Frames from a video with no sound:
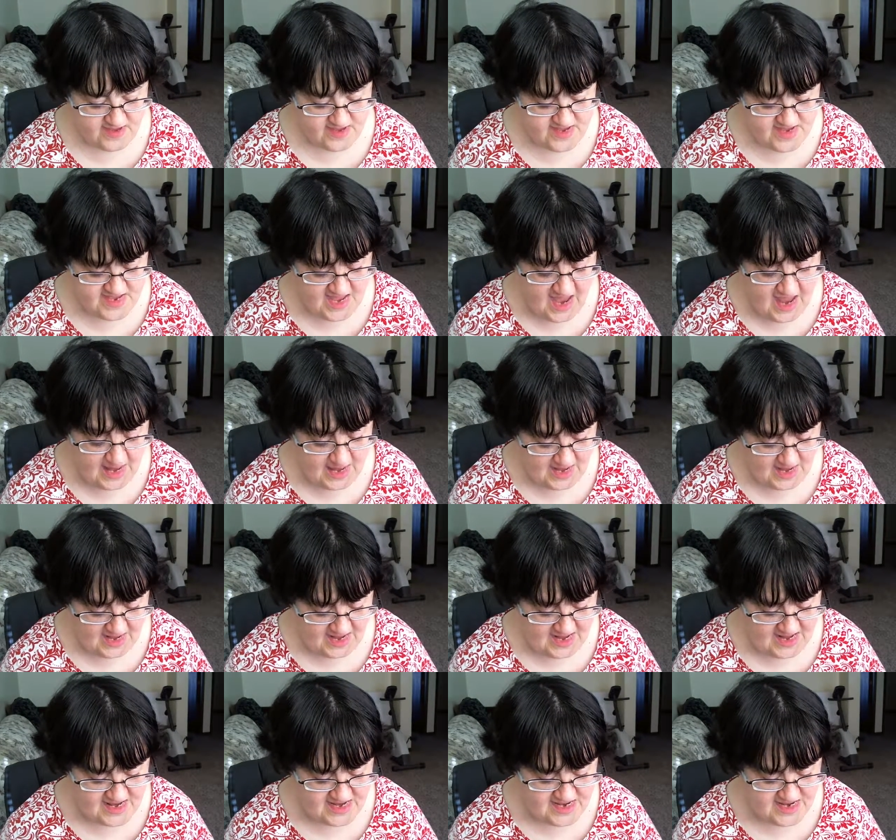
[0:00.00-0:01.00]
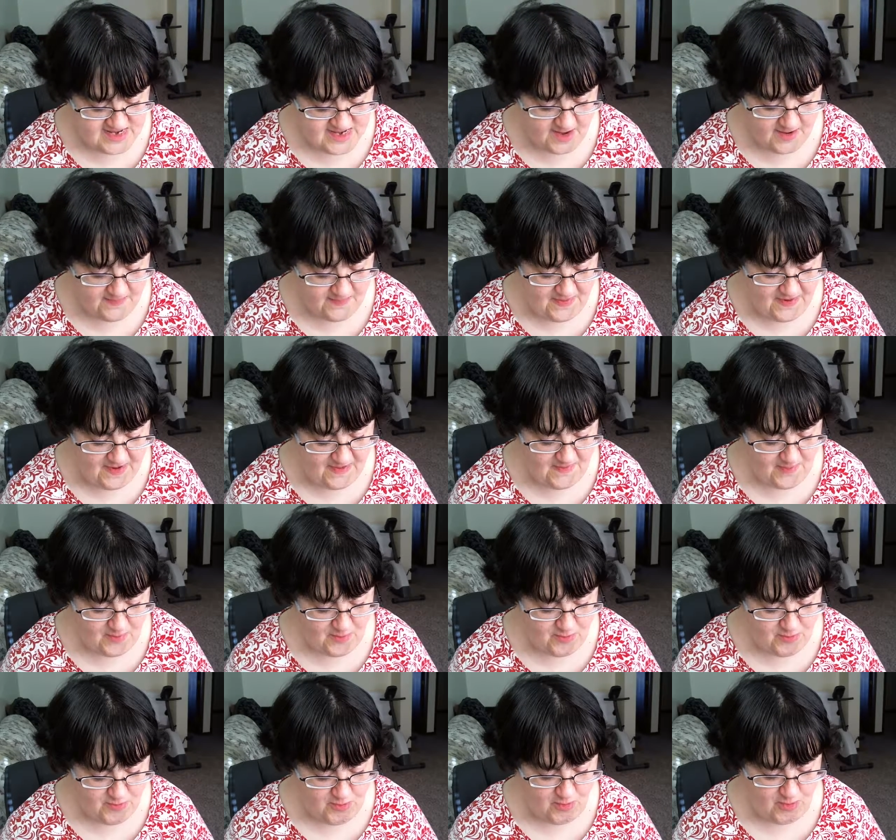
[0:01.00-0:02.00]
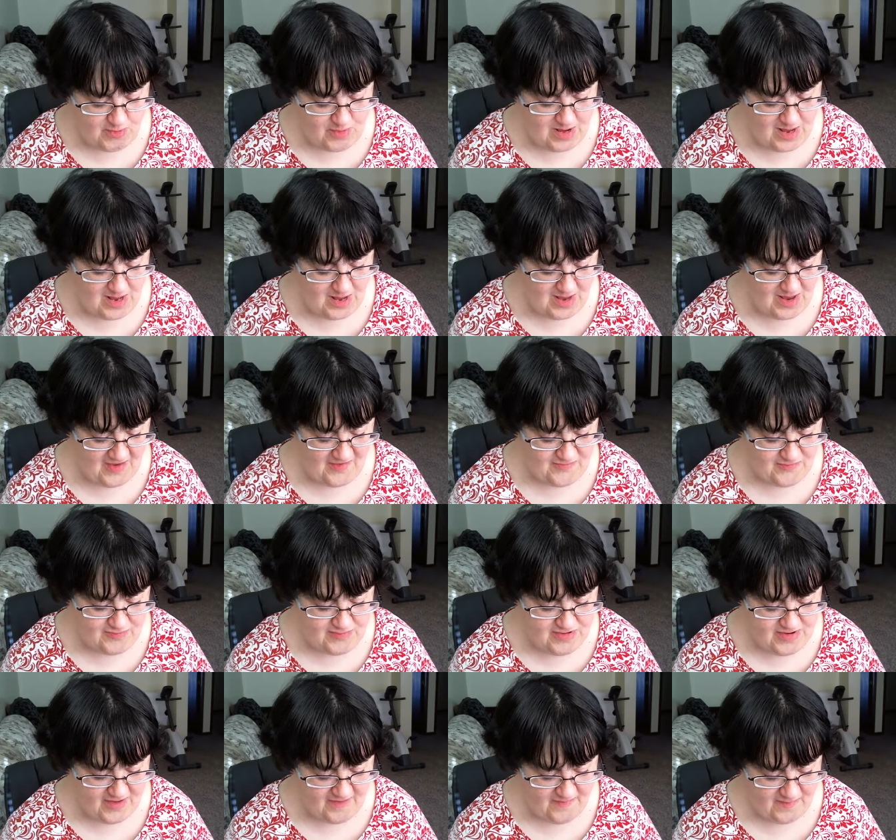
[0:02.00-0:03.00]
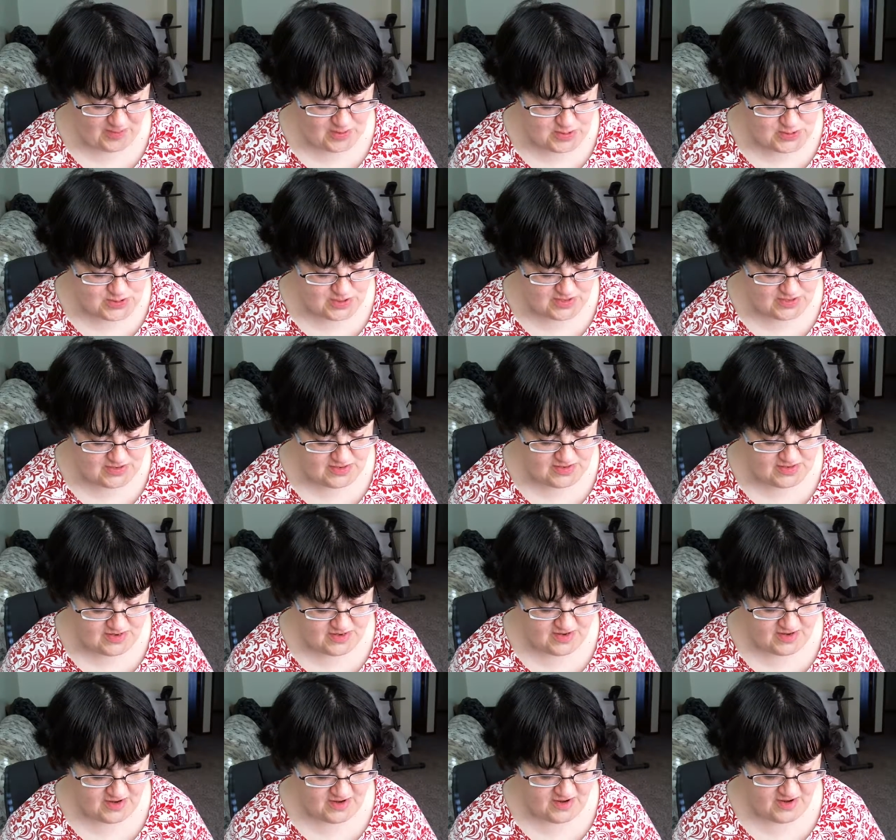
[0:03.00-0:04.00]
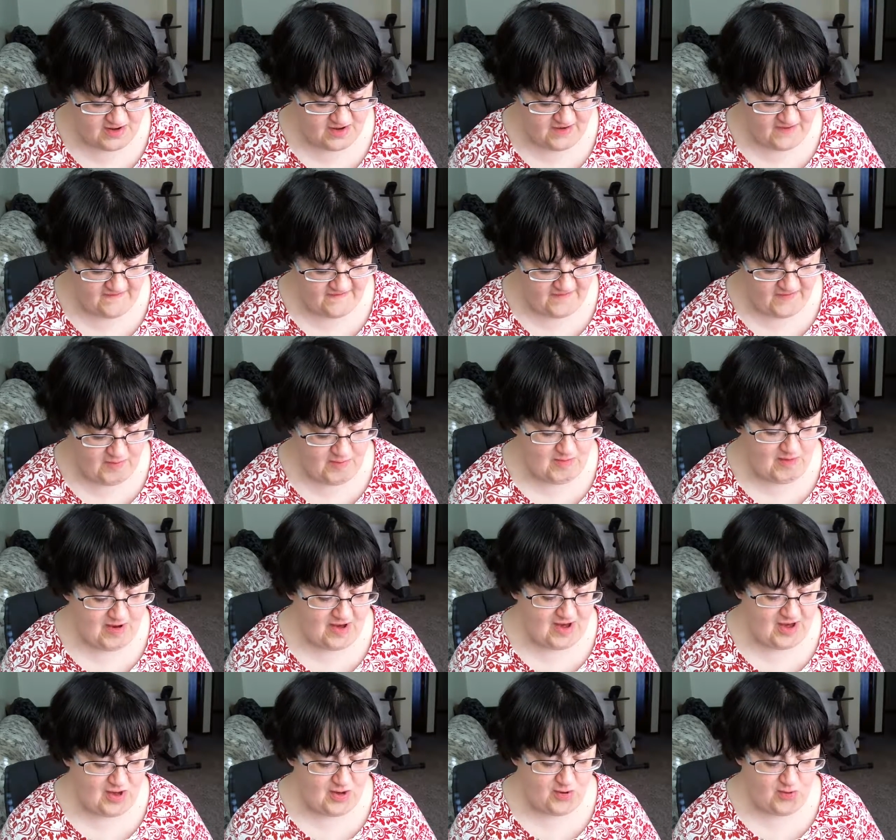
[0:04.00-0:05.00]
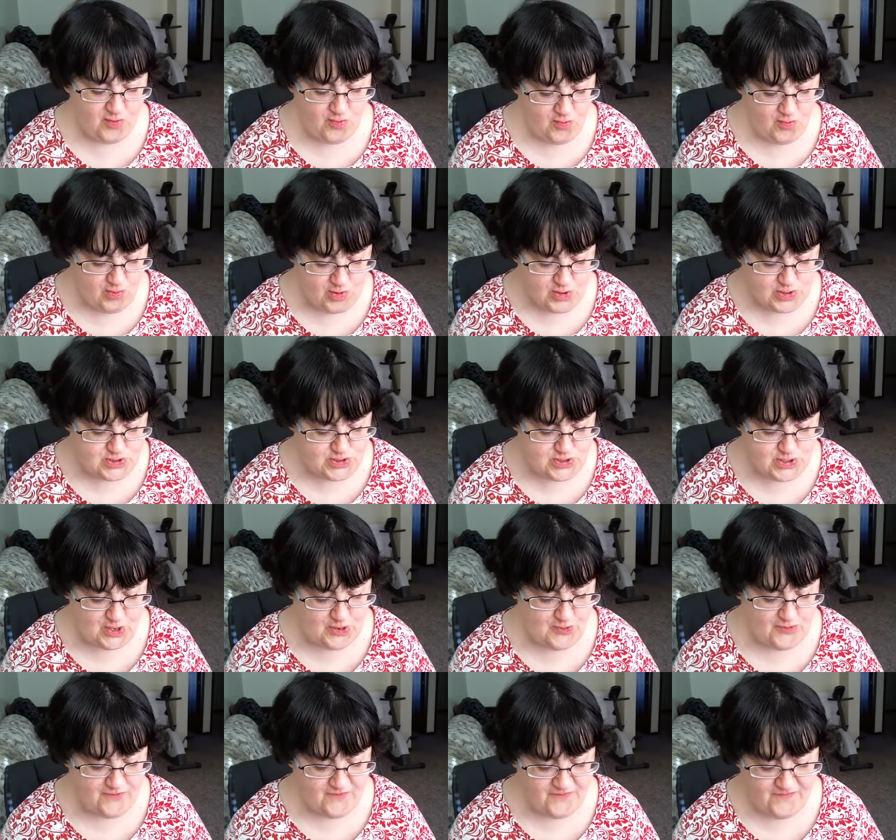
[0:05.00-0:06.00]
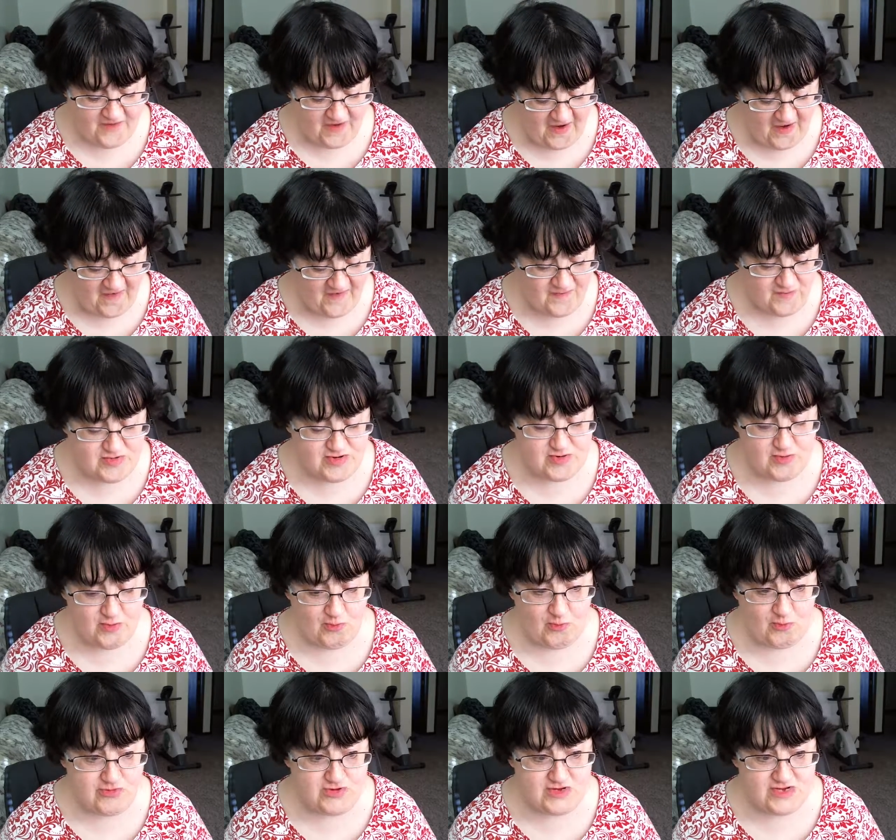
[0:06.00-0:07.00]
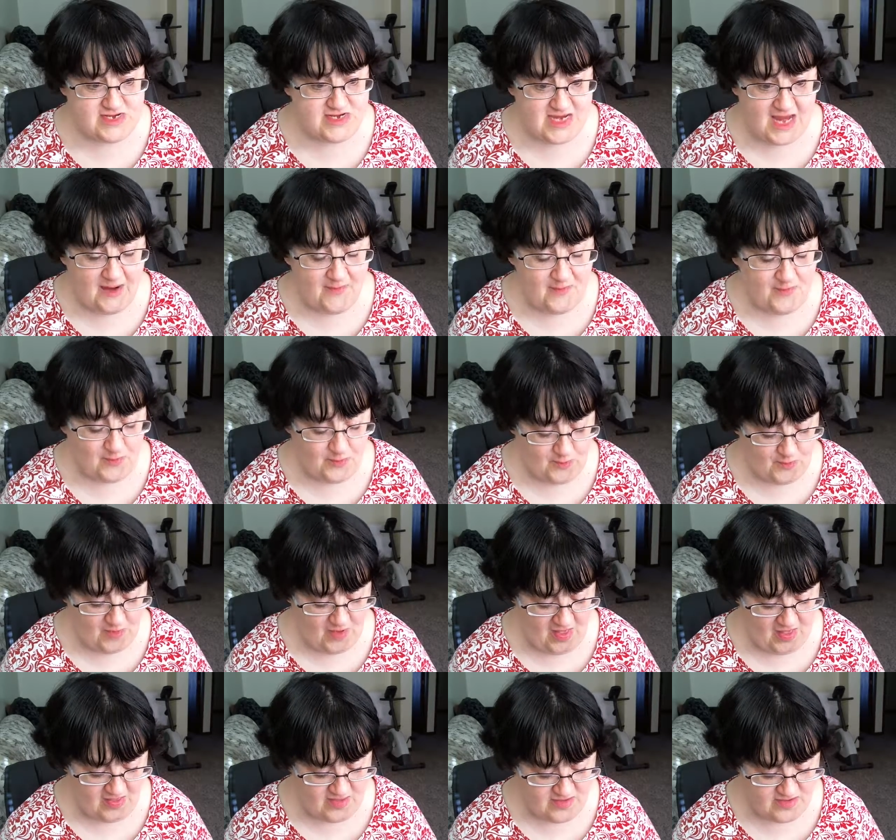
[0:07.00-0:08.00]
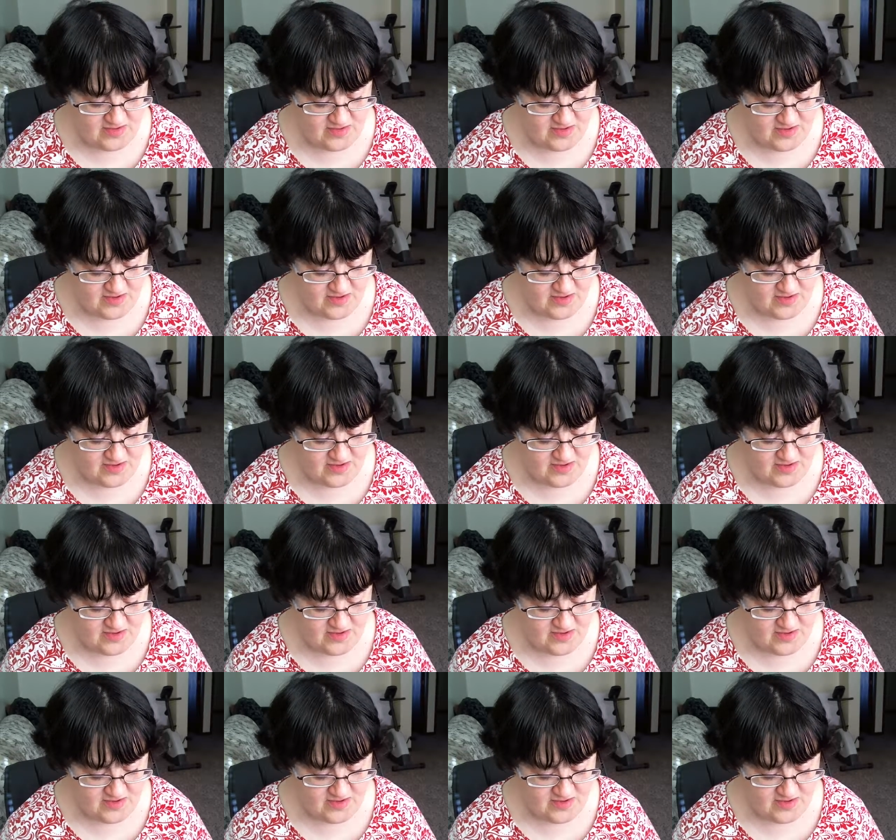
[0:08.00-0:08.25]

Sadly, some people grow little after salvation. They are not encouraged in their faith or discipled well.